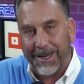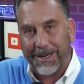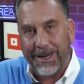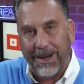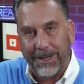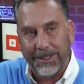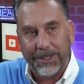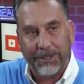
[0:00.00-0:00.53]

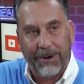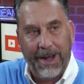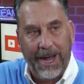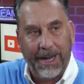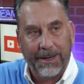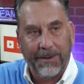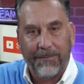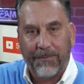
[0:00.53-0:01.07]

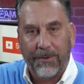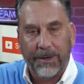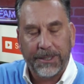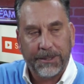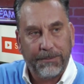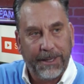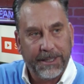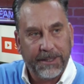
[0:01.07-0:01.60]
contract for a
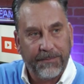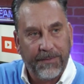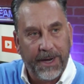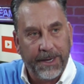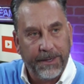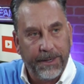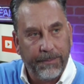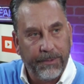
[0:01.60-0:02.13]

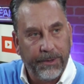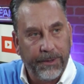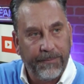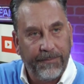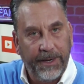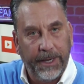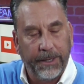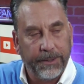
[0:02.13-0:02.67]
specified number
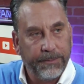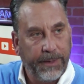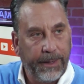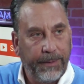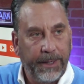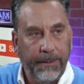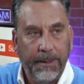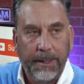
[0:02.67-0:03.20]
of years,
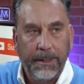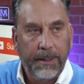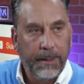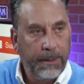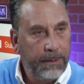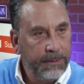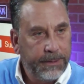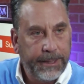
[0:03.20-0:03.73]
maybe
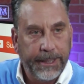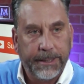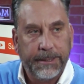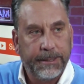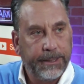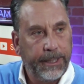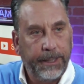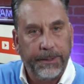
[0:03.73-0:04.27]

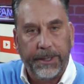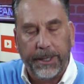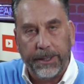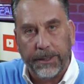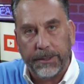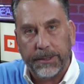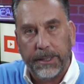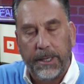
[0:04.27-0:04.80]
6, 10
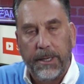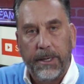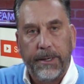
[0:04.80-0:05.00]
years.